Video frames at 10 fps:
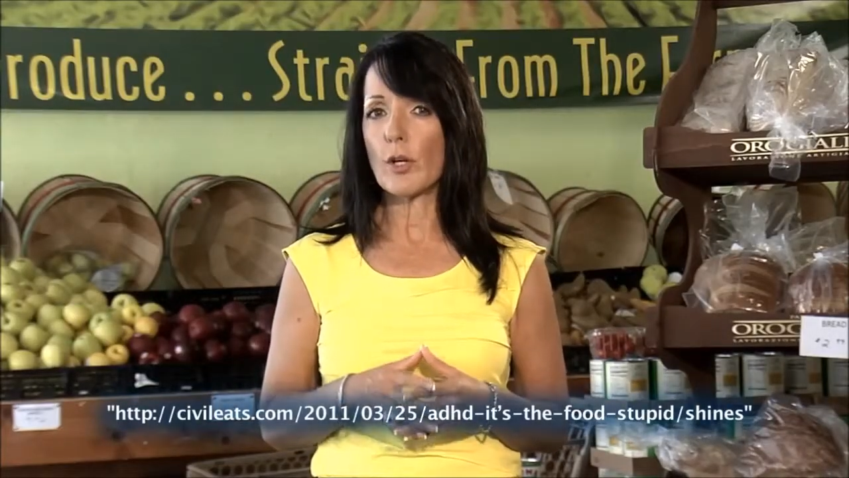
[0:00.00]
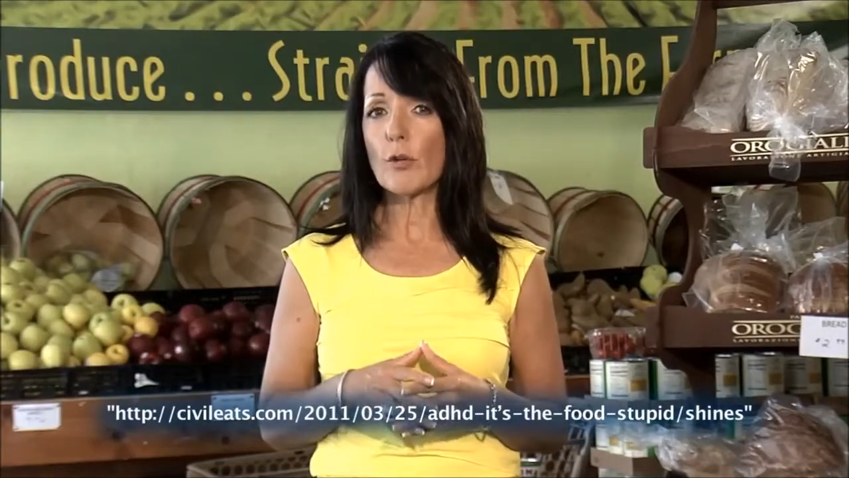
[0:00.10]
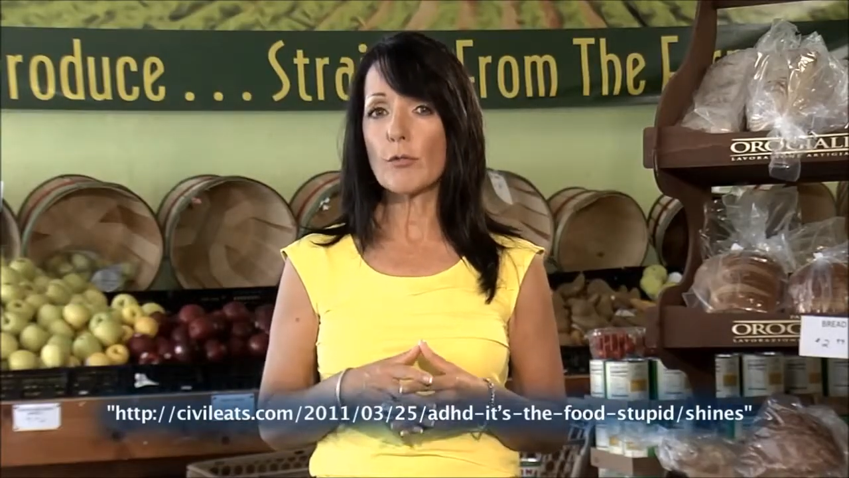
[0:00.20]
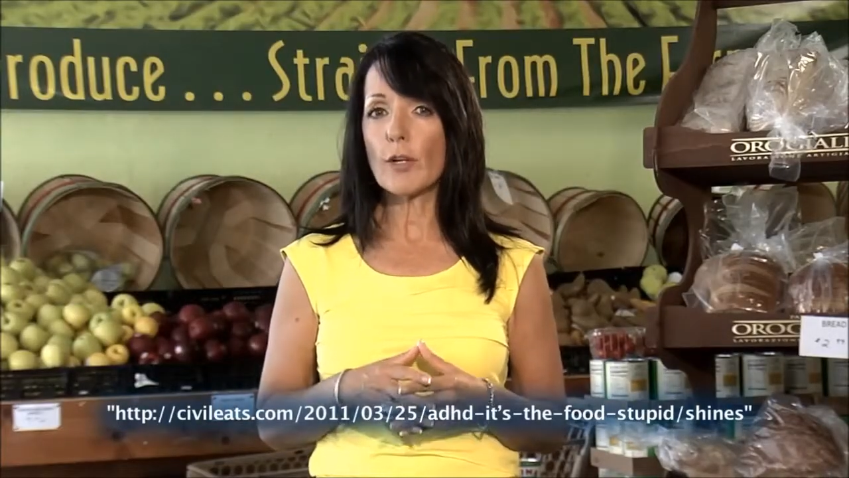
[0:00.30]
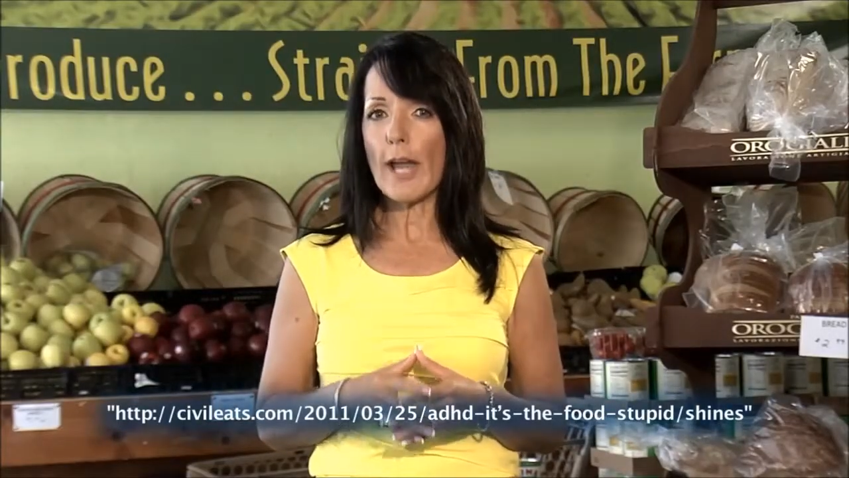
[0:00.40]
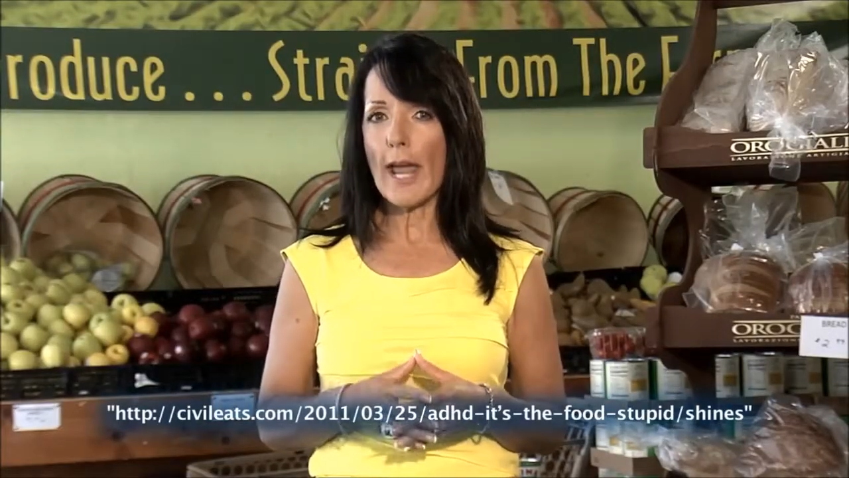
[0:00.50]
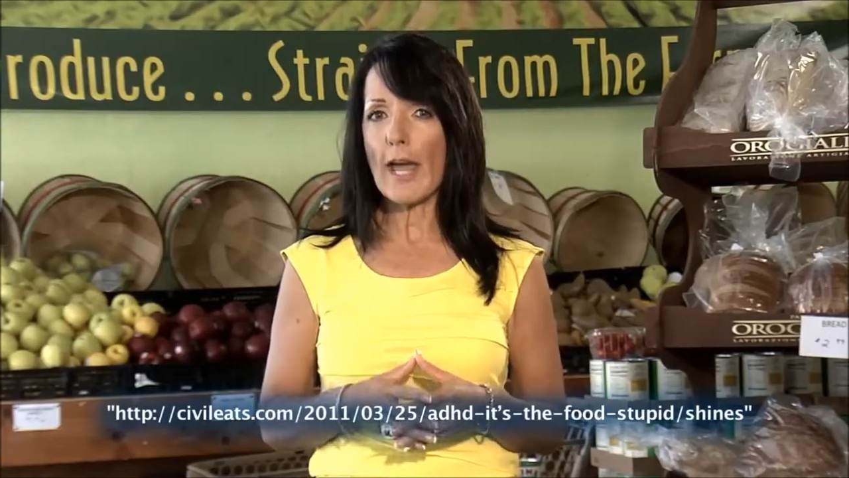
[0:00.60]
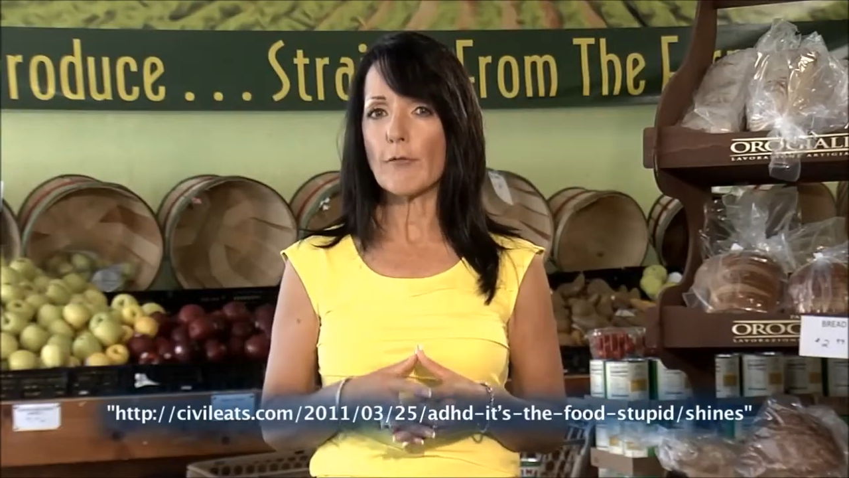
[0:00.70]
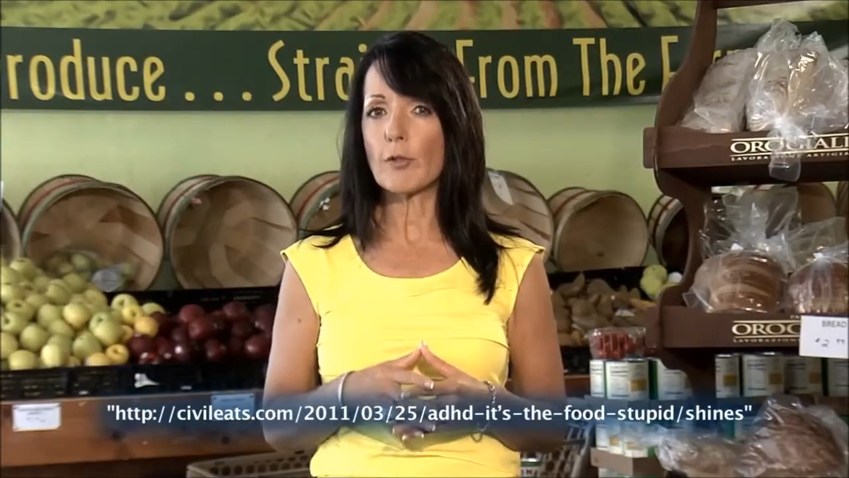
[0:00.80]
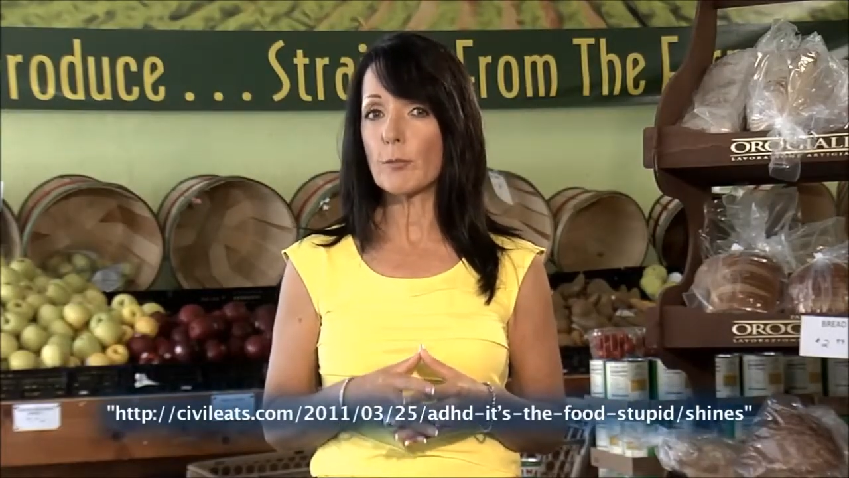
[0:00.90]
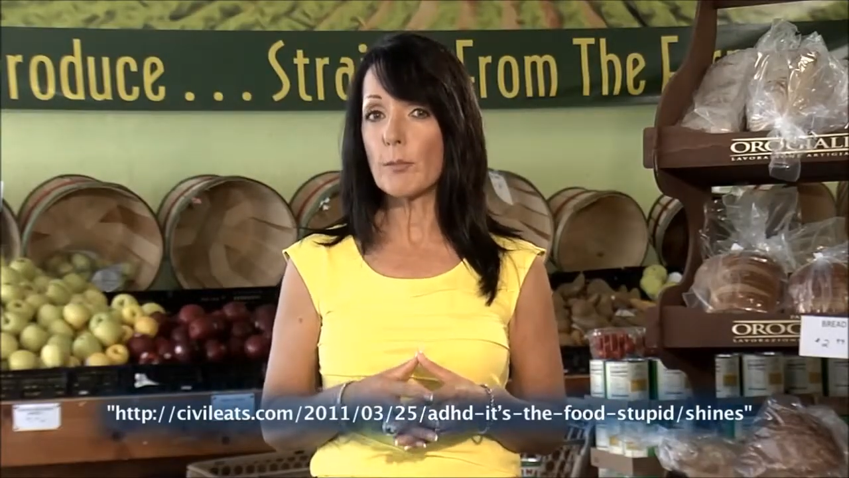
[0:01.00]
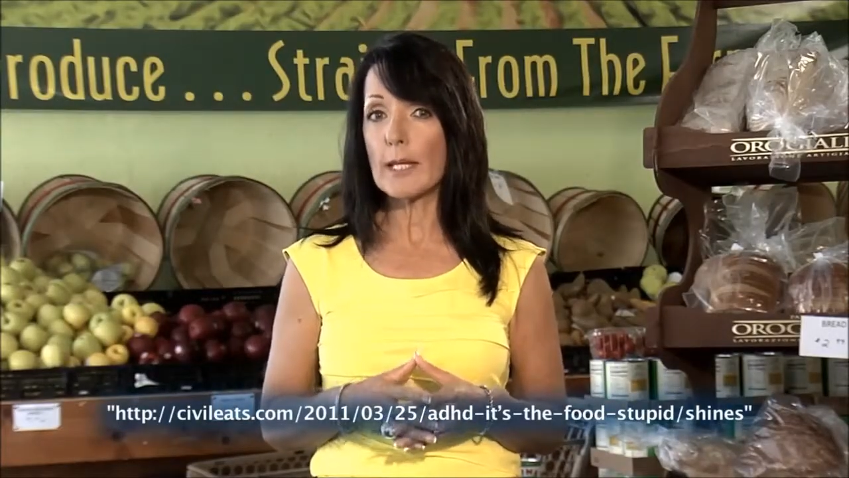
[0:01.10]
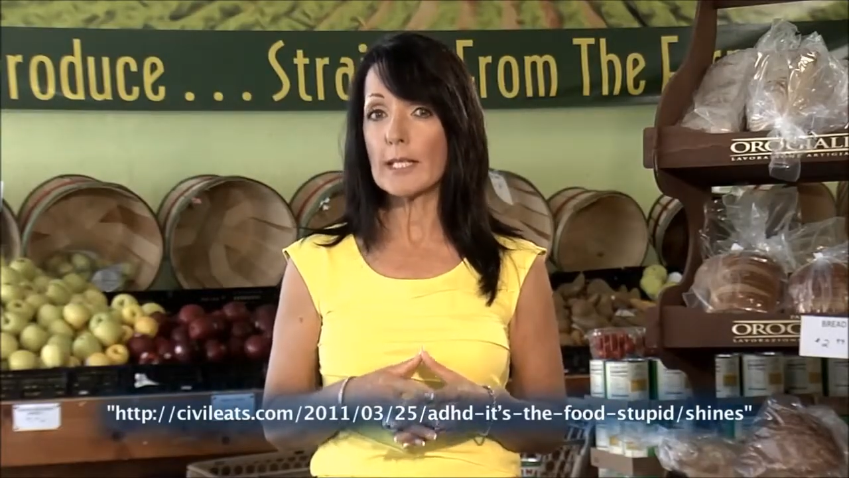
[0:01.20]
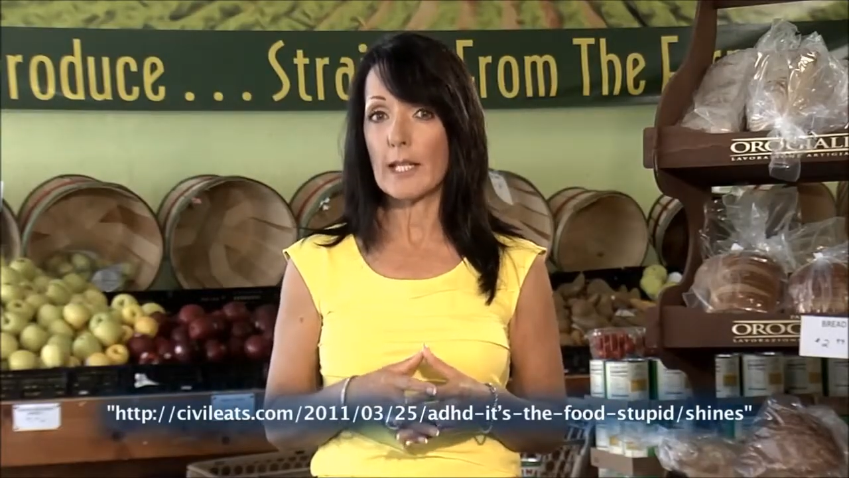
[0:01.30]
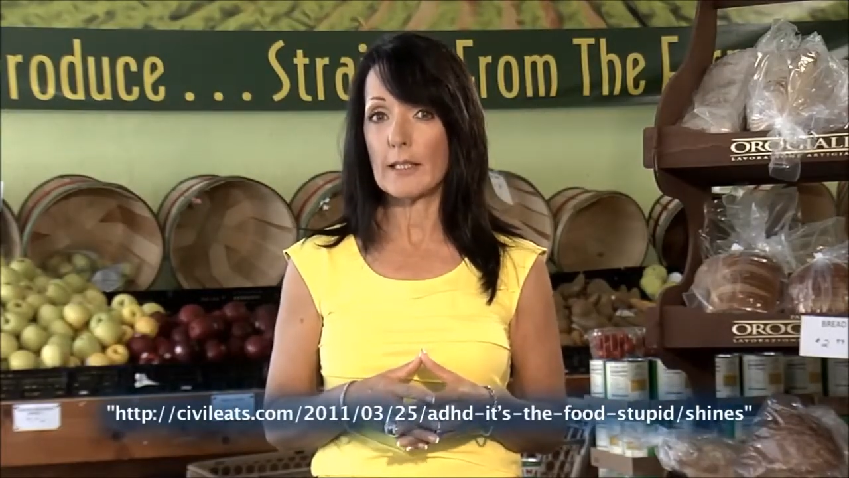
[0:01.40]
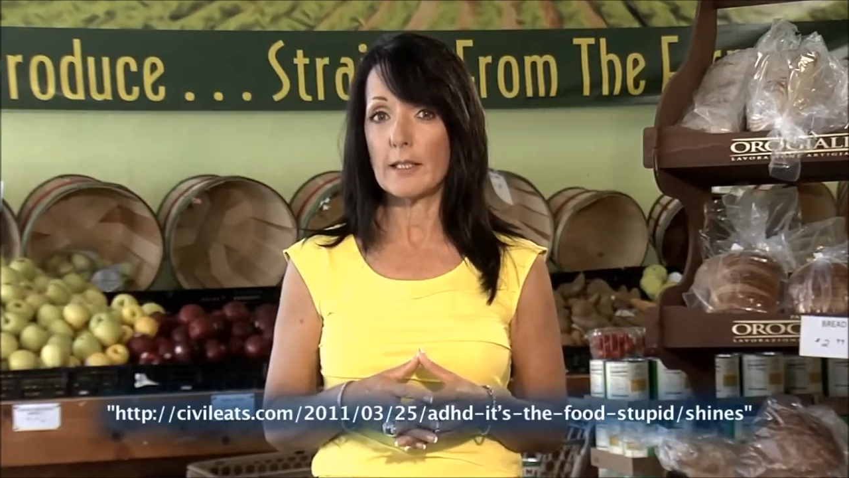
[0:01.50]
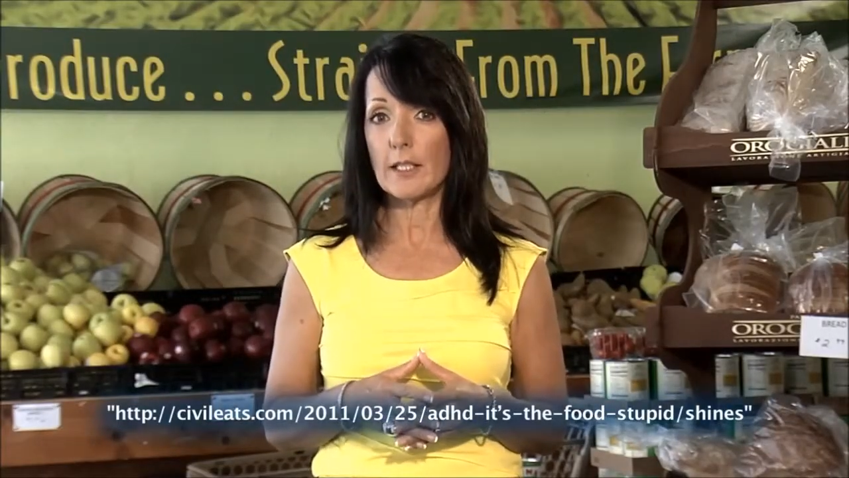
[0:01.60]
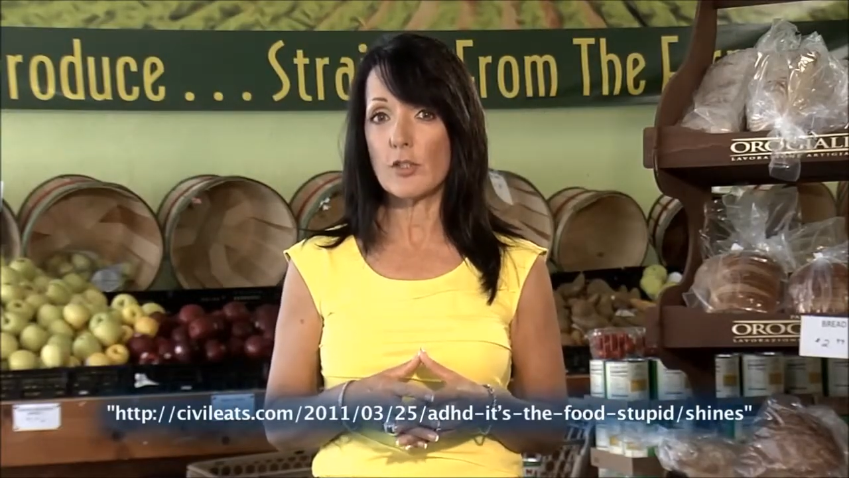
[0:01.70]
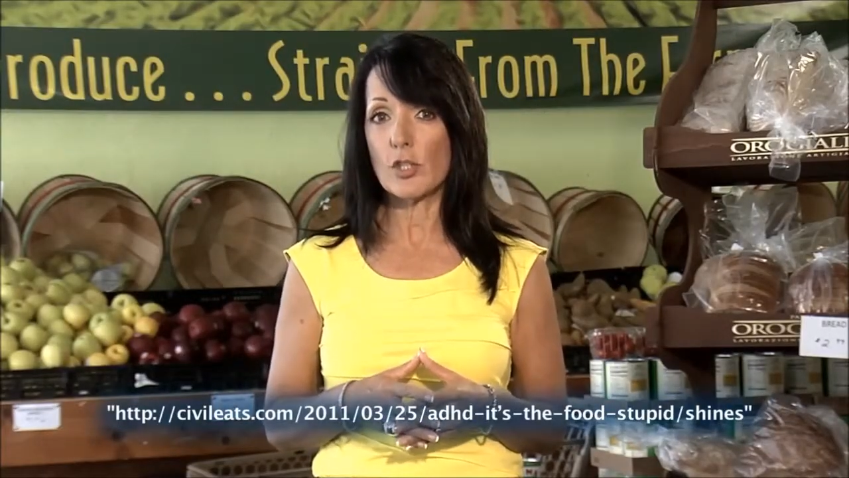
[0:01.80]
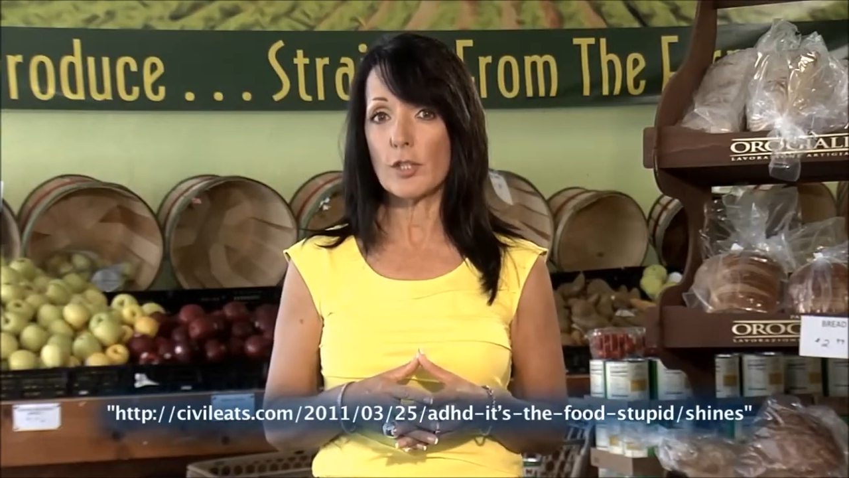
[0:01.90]
over half are medicated
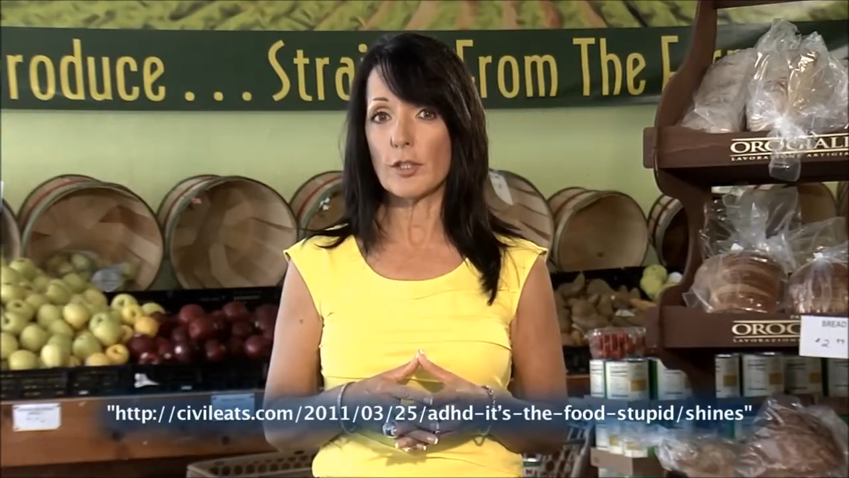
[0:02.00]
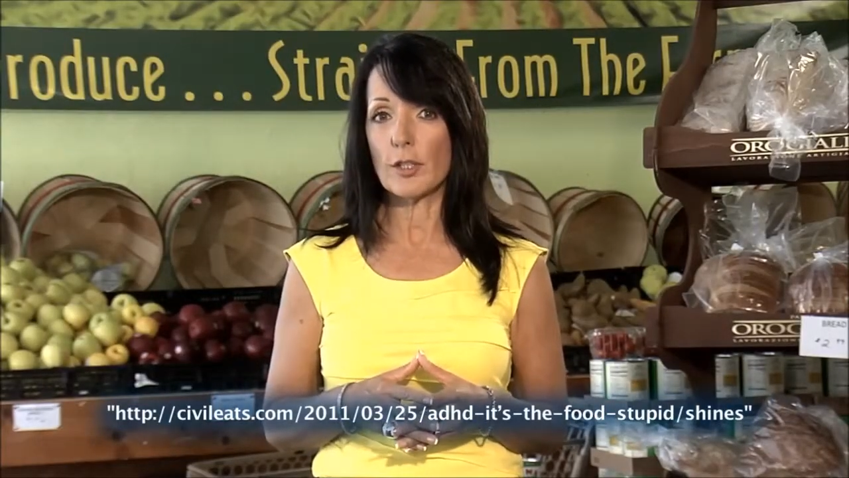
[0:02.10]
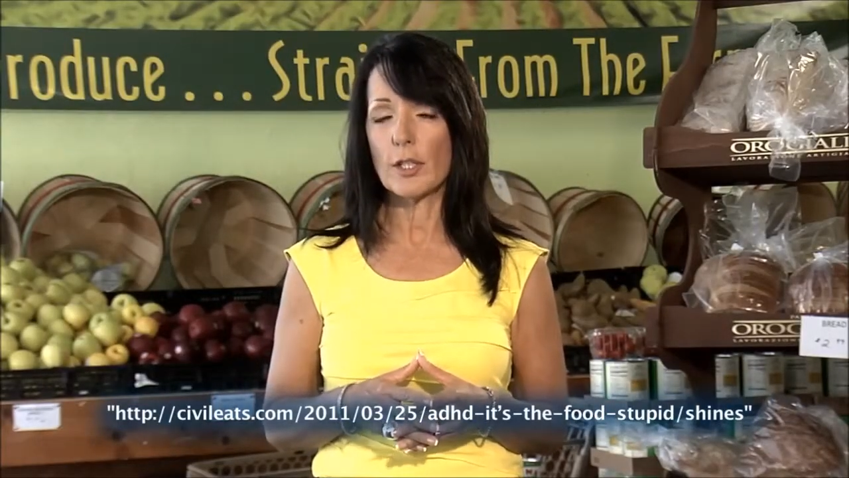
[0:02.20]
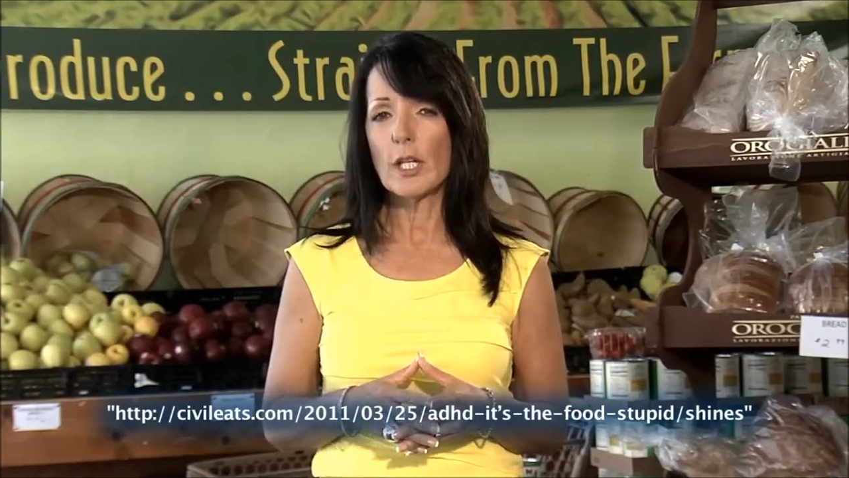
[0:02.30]
each year.